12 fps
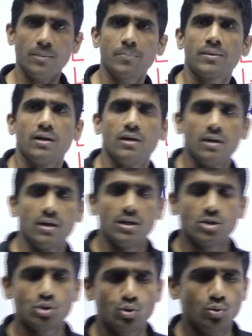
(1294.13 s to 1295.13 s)
Okay,
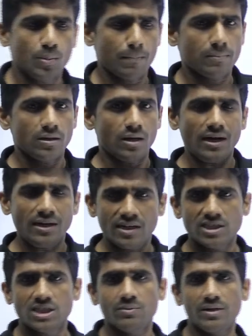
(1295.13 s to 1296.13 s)
so
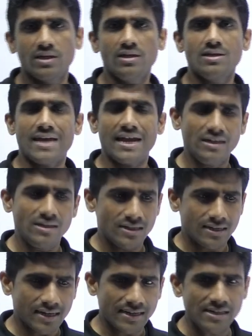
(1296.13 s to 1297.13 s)
untouchability
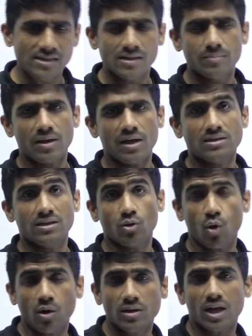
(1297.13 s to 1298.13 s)
can treat as a
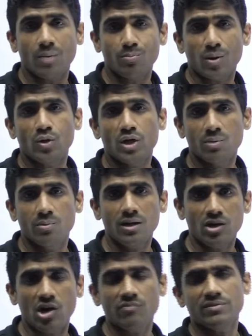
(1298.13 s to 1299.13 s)

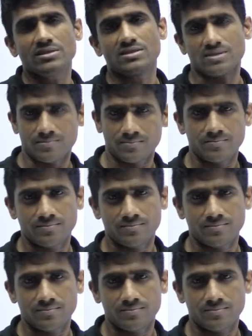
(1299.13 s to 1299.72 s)
non-compoundable offense.